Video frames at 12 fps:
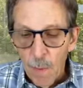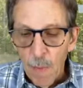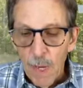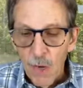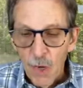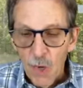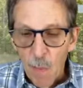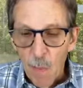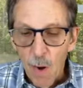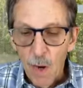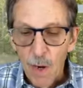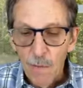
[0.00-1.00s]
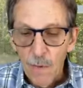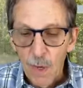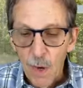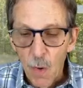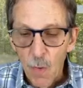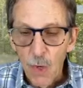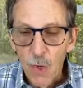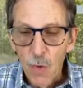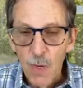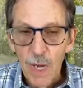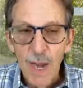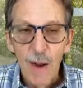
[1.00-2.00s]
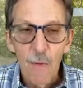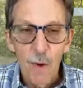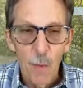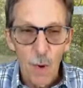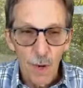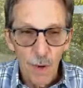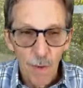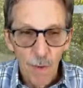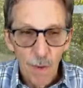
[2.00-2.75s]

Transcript: being smart enough to know that you need everyone.